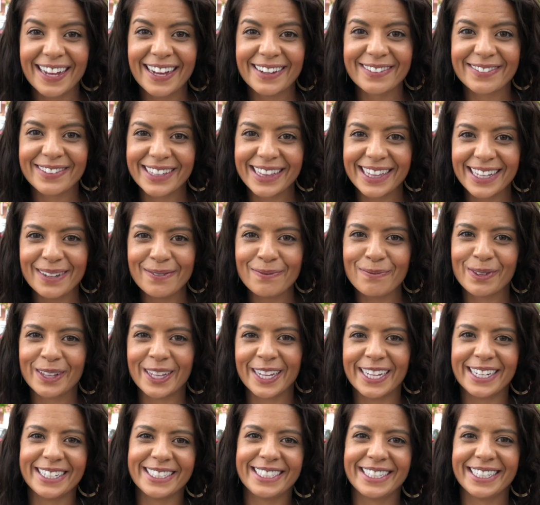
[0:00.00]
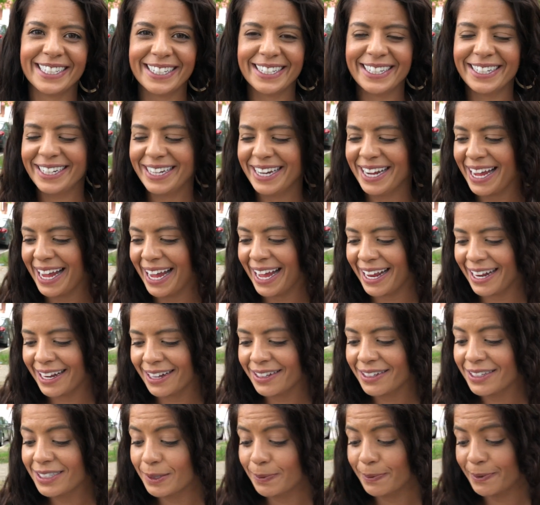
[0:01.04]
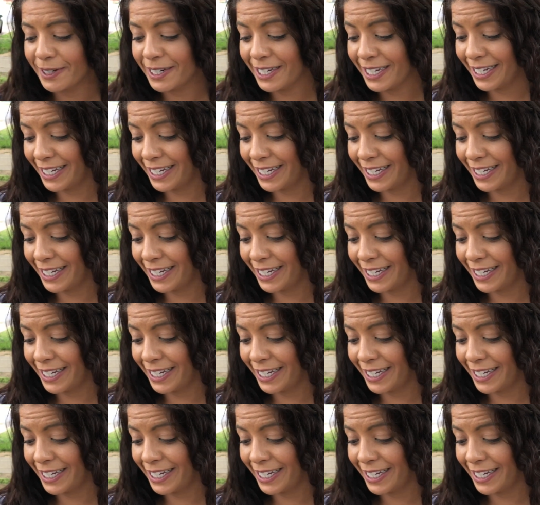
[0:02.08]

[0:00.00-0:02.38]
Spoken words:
everything planted, and it looks pretty